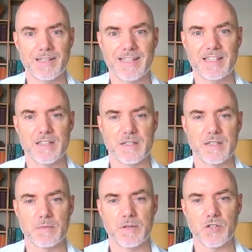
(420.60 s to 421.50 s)
in the
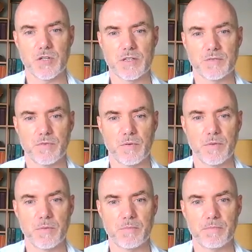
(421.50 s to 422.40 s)
system and transform
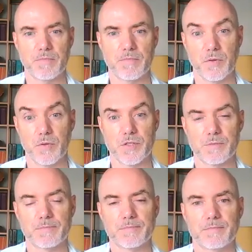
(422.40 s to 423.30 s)
them for good.
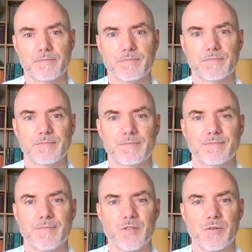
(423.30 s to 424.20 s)

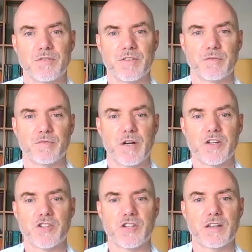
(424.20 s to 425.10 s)
So you feel
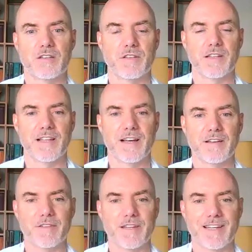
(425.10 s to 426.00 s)
fresh and you feel
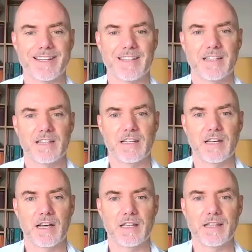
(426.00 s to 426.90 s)
alive again.
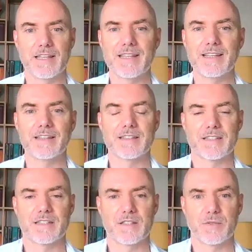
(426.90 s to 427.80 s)
And the
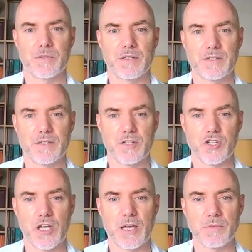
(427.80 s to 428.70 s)
guilt is released, the
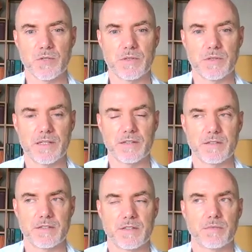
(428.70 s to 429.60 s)
shame is
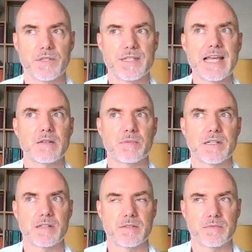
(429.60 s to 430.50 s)
released, the
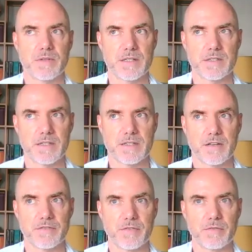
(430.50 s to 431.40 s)
resentment is released, the
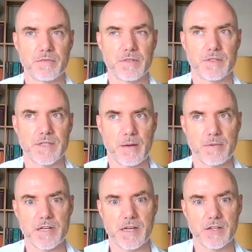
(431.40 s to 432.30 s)

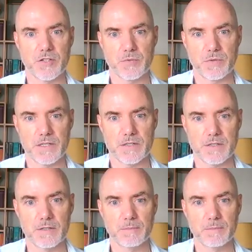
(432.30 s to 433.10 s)
self-sabotage is released,